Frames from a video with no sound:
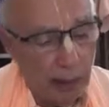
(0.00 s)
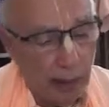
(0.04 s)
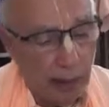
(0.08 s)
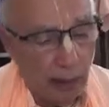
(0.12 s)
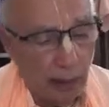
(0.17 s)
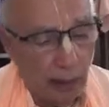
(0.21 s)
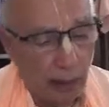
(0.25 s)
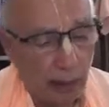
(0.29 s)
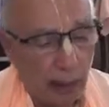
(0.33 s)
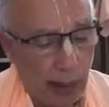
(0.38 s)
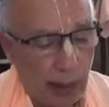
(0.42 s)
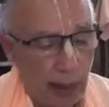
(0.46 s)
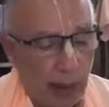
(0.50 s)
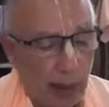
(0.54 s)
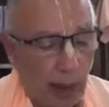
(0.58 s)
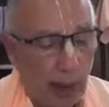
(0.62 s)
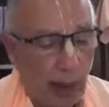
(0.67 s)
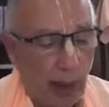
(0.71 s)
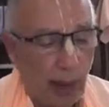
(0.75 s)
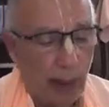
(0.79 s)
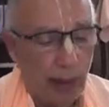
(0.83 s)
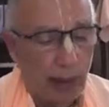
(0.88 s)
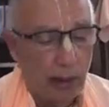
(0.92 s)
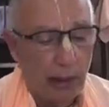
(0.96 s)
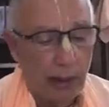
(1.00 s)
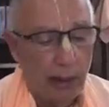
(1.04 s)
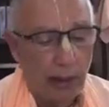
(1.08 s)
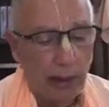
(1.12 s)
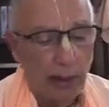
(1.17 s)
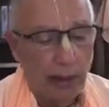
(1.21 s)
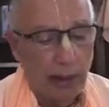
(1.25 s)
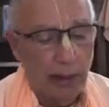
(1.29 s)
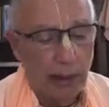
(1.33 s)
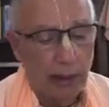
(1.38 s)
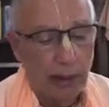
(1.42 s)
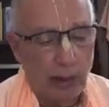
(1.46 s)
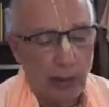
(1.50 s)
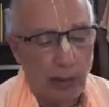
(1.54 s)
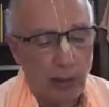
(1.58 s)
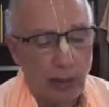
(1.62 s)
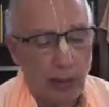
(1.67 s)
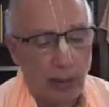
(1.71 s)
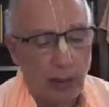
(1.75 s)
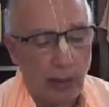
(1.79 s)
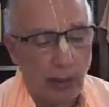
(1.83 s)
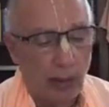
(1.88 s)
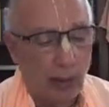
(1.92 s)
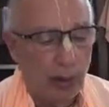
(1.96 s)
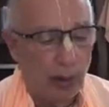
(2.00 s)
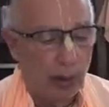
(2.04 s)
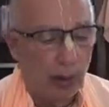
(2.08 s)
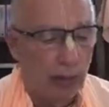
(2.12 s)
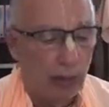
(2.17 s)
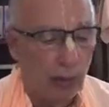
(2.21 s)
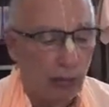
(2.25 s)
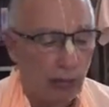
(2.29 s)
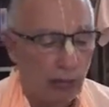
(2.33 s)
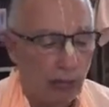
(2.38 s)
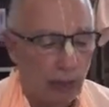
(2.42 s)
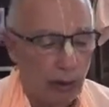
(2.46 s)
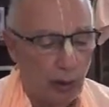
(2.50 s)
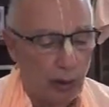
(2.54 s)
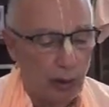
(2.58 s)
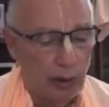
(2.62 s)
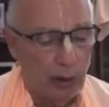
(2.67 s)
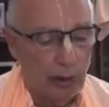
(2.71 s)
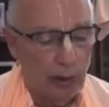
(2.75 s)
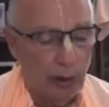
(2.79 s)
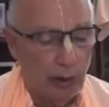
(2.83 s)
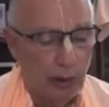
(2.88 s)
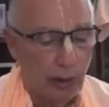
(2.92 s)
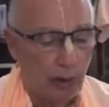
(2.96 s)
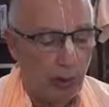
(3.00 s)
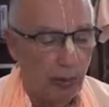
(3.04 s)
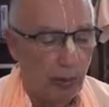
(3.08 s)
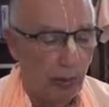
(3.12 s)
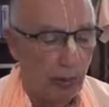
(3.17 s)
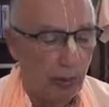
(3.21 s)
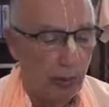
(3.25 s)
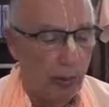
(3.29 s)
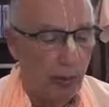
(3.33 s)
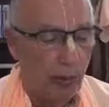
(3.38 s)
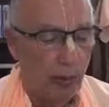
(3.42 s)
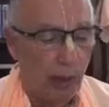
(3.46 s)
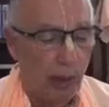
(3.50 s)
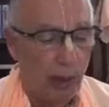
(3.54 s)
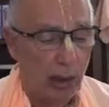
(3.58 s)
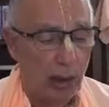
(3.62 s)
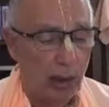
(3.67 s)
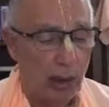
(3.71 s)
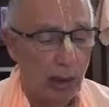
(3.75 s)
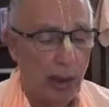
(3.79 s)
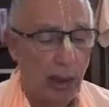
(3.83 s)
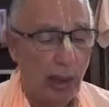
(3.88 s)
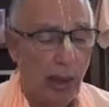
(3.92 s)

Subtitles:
are enchanted by the sweet words of Srimati Radharani.